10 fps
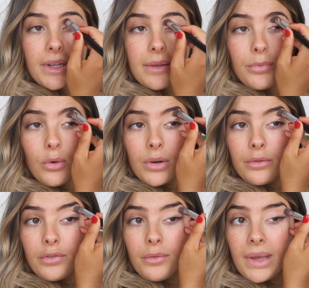
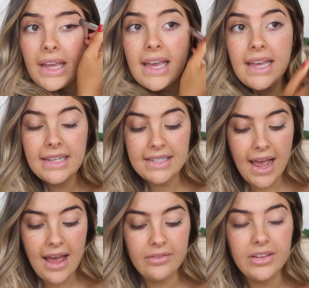important for me to
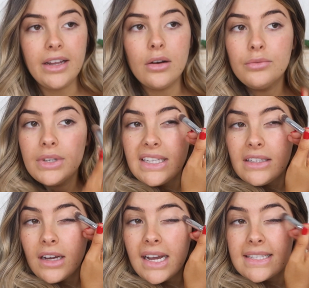have like a really
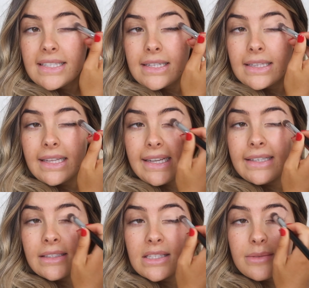nice,
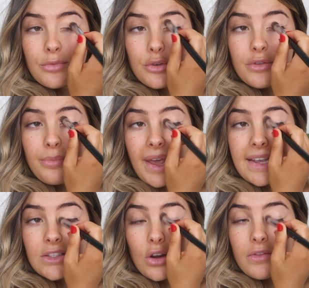clean, smooth
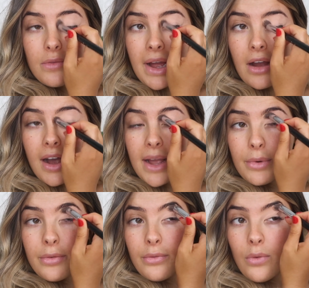base over my eye
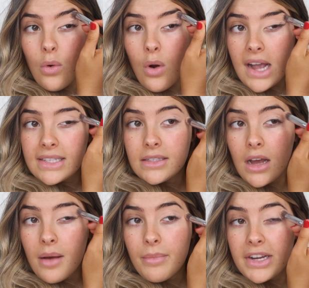before I
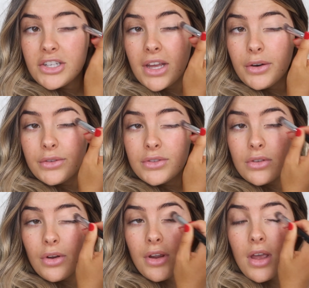start my shadows.
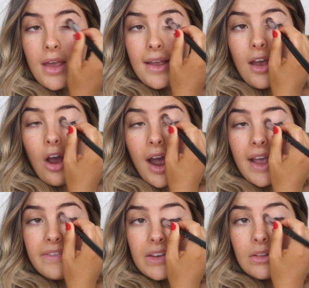So
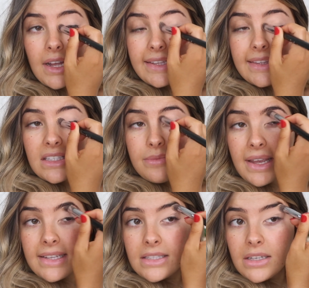I feel like this
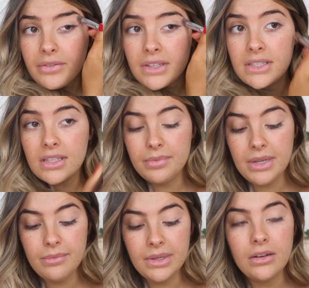makes a difference to the
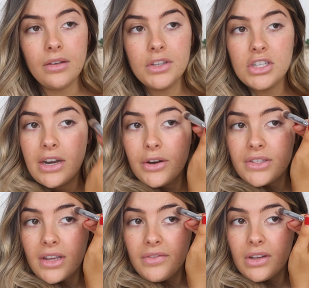pigment of the
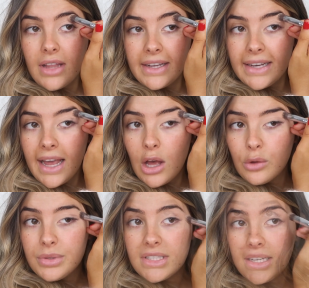shadows. I feel like it
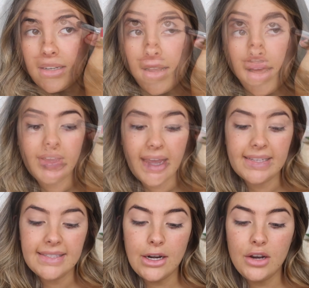helps it. Okay,
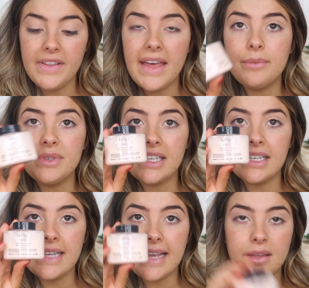to set over that, I'm just
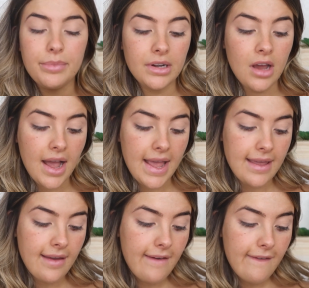going to take the
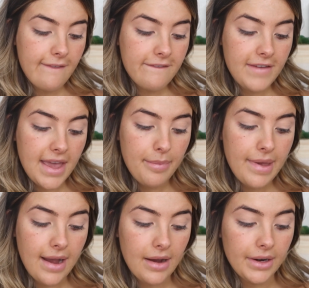Benai Fair
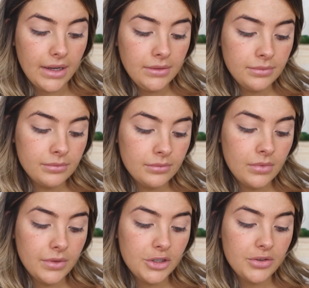Powder,
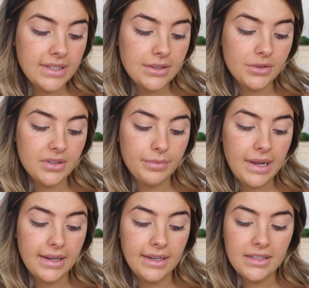the translucent
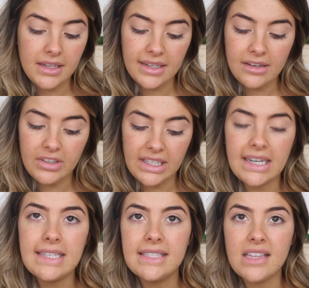powder. It's like a really
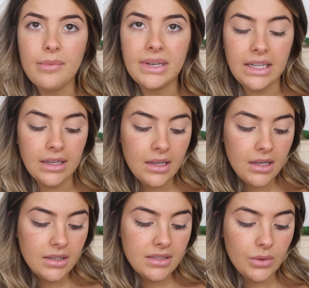nice salmony
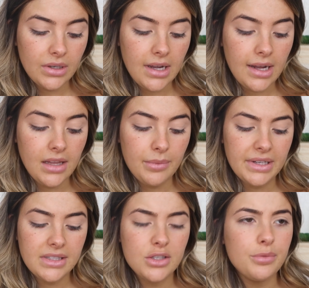sort of color,
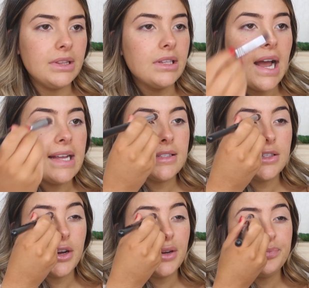but it's super light.
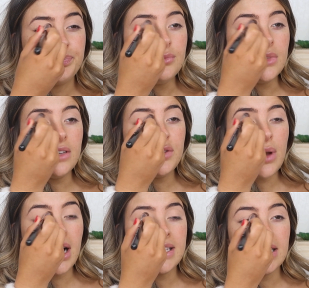So if
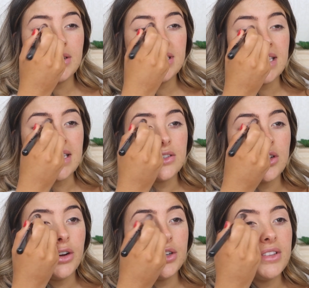you are yellow skin
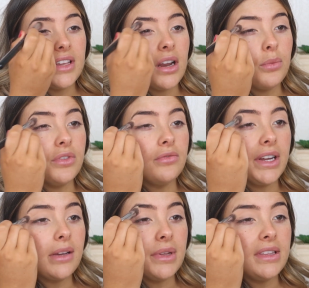toned, then I wouldn't
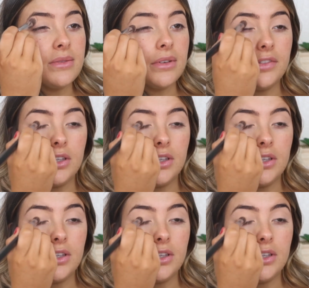recommend this one